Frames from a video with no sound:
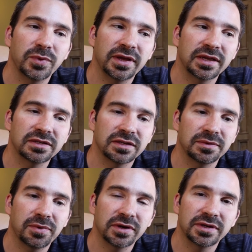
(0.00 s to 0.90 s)
we get
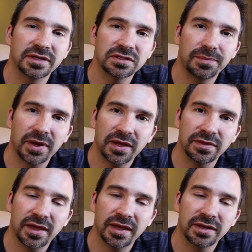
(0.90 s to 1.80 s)
to participate
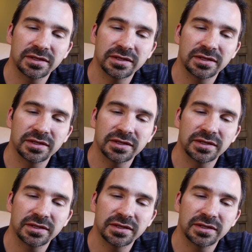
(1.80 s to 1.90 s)
in that.